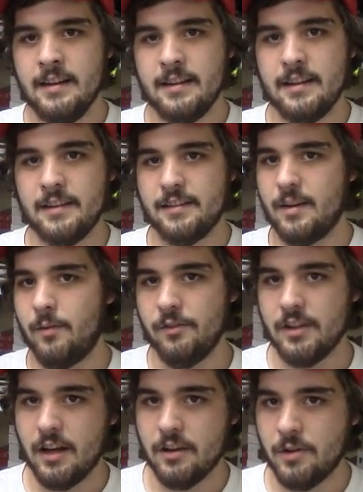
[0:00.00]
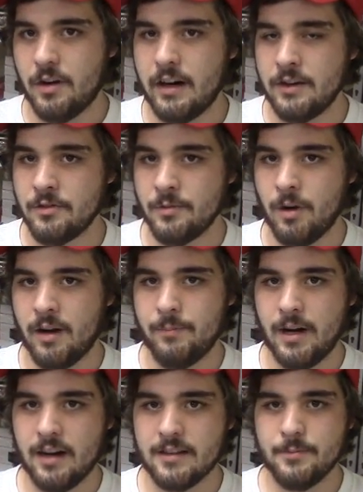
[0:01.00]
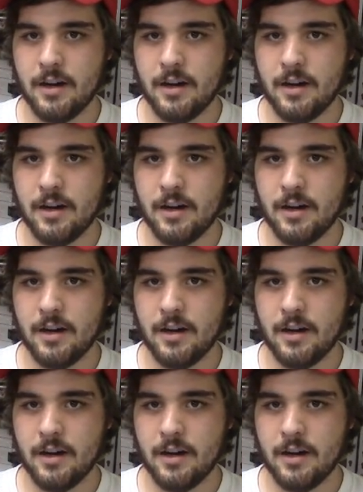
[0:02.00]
than some of the other 100 watt box